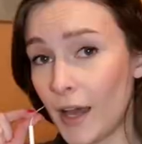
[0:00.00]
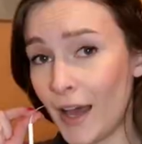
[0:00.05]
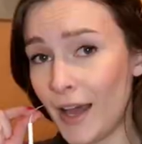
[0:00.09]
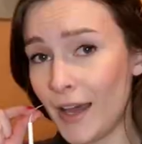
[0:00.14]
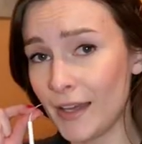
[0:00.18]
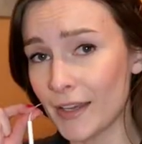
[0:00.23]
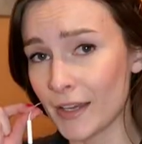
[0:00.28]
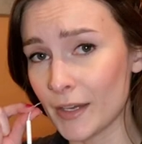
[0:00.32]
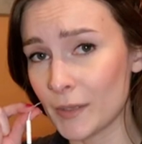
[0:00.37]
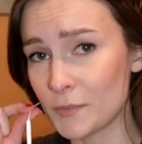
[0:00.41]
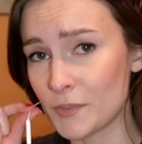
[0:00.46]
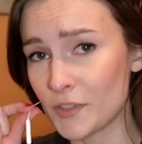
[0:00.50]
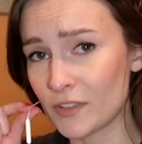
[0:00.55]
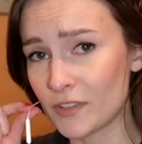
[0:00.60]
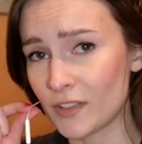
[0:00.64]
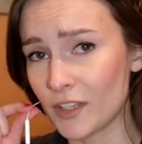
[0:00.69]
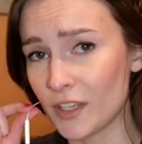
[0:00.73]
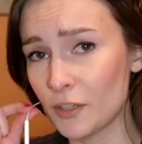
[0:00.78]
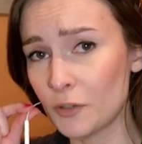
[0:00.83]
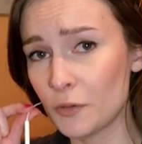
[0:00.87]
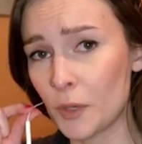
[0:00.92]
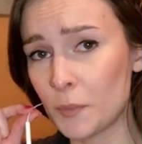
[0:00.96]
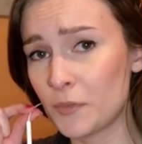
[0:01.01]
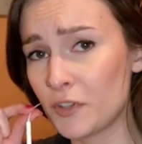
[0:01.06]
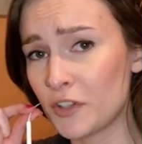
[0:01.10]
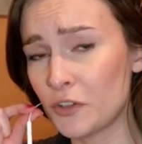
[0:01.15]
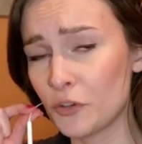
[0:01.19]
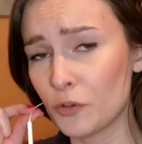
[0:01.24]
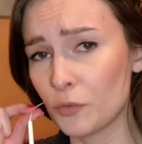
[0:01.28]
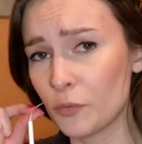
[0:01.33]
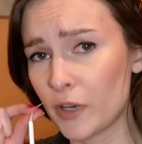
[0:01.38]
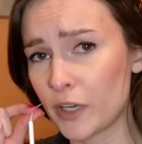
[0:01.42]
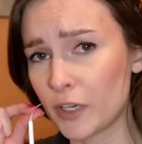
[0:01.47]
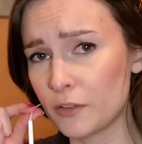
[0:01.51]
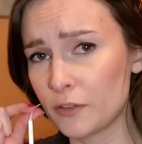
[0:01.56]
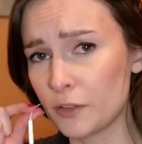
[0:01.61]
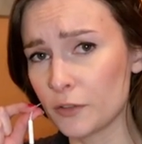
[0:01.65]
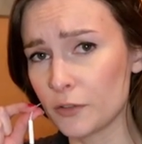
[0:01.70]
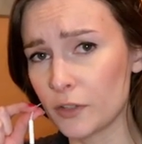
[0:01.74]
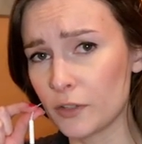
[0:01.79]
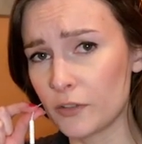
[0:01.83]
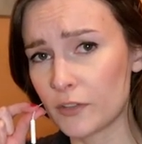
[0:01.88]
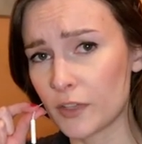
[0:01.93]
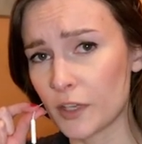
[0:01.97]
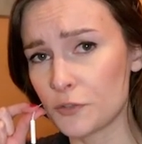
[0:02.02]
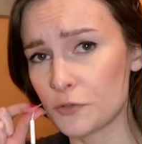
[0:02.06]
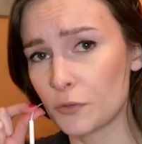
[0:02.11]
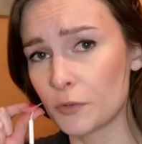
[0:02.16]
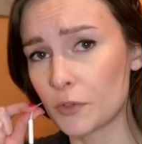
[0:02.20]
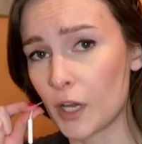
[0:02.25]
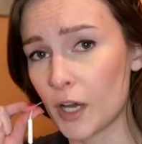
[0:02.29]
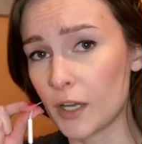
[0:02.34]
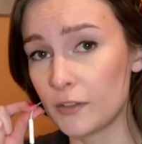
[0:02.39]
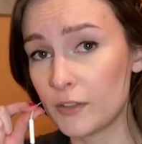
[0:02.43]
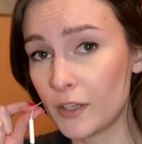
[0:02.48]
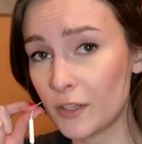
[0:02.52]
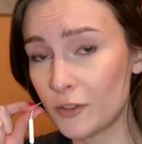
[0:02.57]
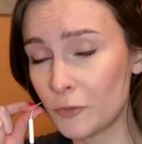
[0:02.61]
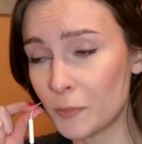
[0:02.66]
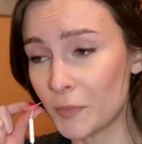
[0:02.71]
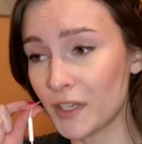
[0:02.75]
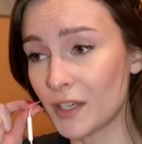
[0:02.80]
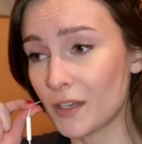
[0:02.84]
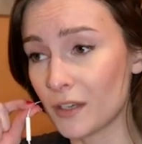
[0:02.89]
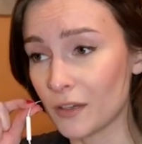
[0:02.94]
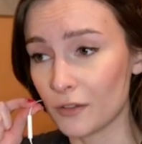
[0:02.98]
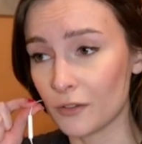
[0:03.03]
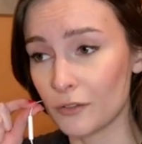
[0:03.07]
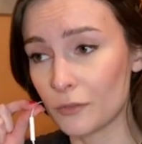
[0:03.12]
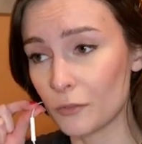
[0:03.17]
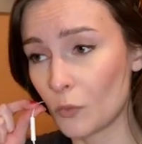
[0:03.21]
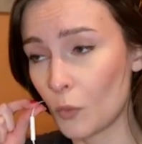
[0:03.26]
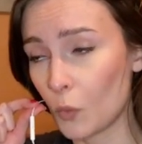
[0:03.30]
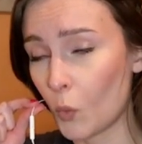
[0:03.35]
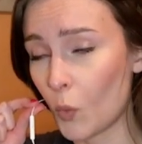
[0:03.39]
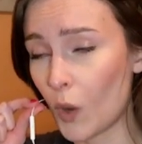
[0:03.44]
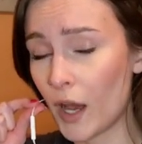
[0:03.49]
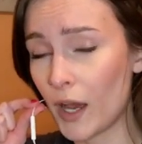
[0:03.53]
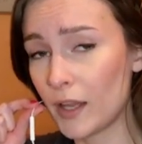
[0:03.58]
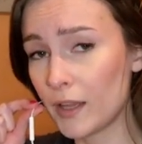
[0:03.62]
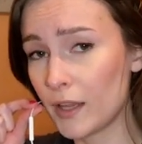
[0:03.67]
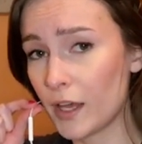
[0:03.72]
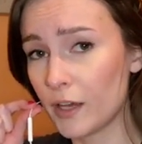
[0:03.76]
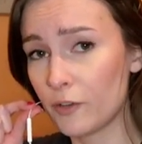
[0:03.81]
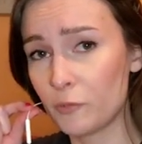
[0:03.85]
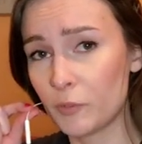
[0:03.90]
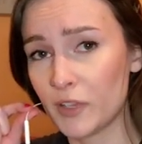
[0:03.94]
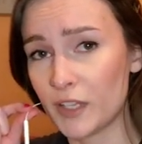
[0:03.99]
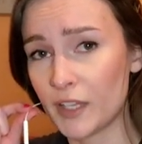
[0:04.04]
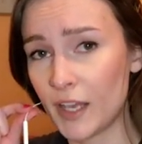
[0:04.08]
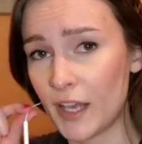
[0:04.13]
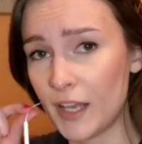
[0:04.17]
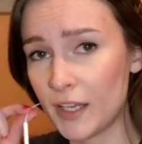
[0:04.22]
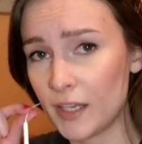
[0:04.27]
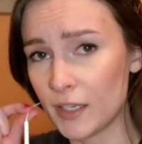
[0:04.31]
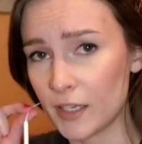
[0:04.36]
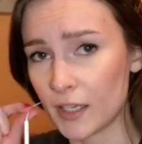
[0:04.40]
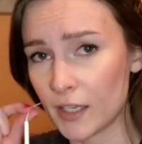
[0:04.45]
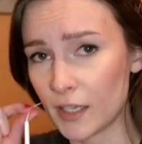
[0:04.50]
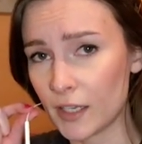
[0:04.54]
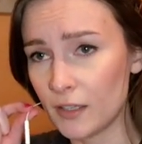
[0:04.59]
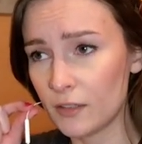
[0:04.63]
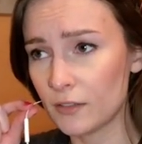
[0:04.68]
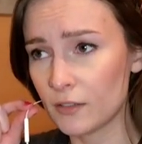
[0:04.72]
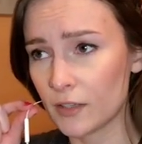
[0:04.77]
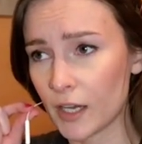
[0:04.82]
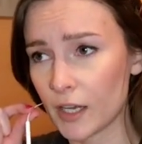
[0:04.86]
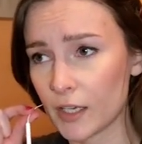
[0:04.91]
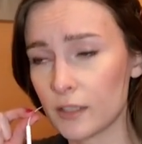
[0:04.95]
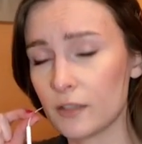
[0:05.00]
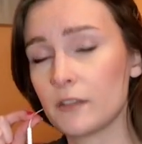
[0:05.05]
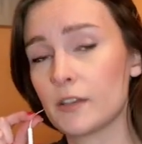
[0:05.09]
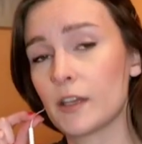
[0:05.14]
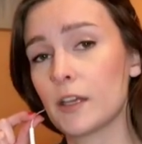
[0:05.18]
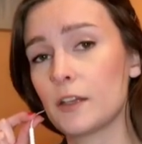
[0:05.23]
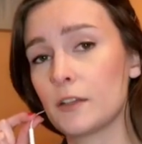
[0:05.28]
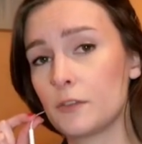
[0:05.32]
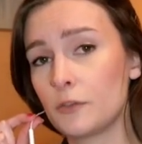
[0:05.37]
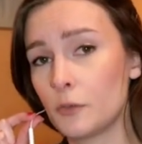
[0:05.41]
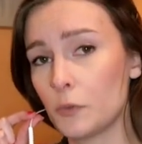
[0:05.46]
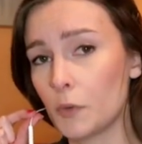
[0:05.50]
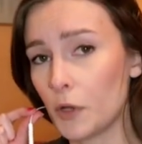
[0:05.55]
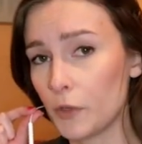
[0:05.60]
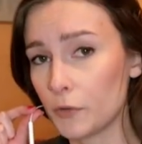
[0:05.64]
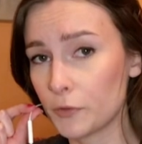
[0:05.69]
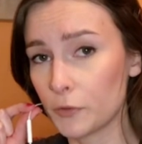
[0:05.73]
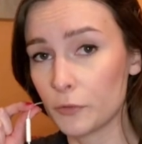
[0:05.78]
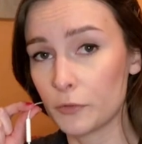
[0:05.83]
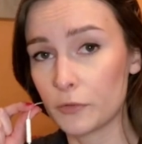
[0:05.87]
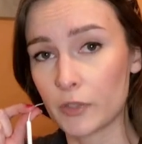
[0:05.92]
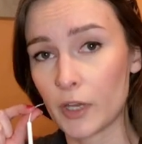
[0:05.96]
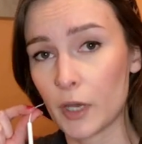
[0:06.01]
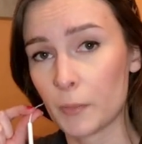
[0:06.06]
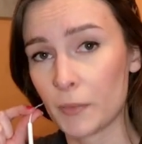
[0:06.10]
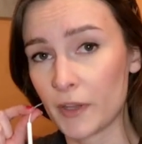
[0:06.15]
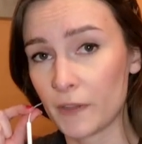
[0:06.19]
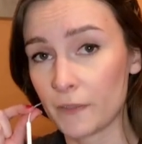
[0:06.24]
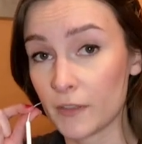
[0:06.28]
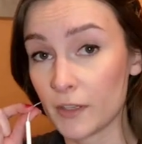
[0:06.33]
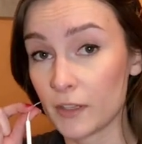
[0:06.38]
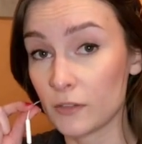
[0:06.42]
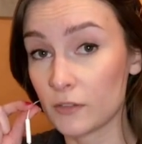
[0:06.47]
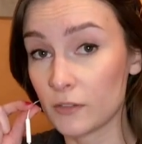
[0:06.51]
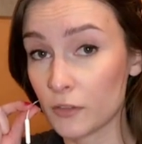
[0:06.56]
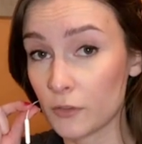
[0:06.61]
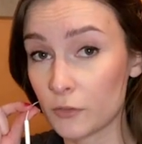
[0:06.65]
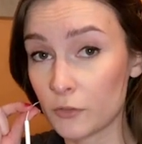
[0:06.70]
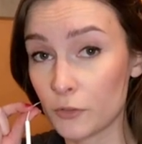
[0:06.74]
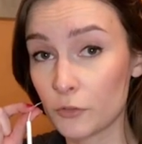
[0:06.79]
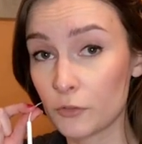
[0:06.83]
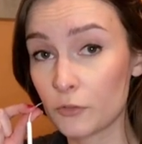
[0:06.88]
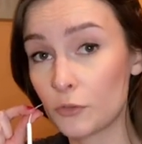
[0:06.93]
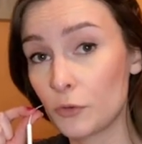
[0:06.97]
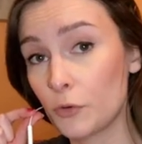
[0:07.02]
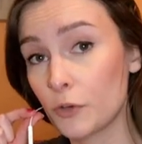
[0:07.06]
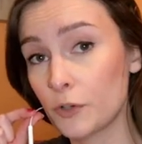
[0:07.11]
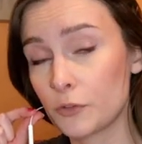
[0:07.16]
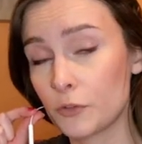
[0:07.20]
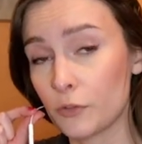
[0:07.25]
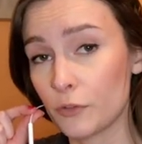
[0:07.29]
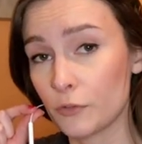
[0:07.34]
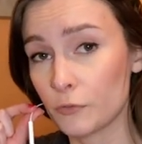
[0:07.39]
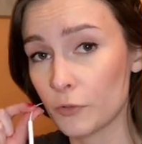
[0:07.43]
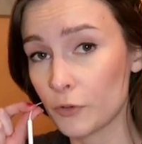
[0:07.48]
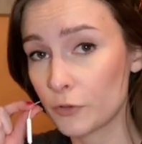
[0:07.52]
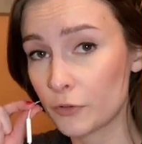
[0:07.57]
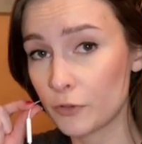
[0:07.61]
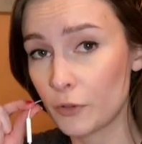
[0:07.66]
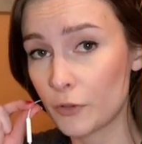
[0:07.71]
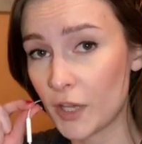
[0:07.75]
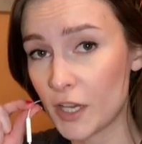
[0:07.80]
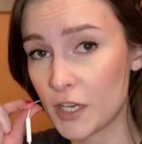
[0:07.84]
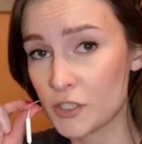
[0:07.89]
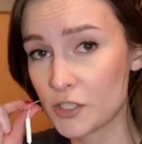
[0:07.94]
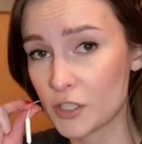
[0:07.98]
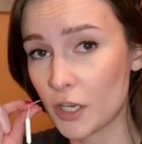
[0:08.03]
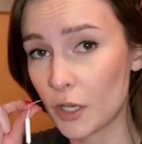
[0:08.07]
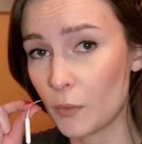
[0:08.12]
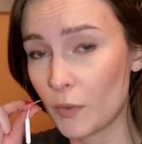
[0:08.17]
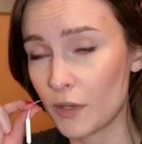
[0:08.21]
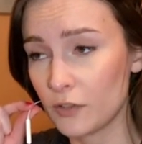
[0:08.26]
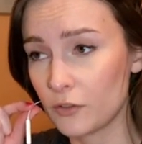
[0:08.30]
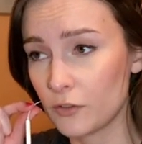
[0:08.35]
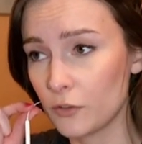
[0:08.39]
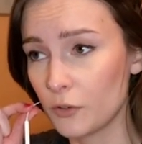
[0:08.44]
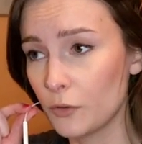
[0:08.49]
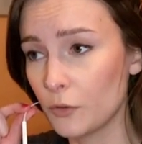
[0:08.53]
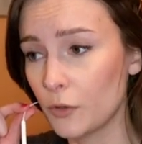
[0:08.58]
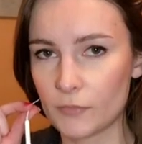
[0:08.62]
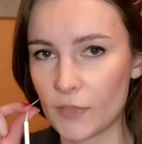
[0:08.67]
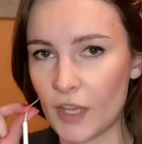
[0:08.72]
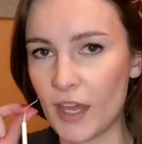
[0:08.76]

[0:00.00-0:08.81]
Hi, I'm just interrupting your regularly scheduled content because while I've been editing it, I decided to also stop at the sister store to the first location I went to.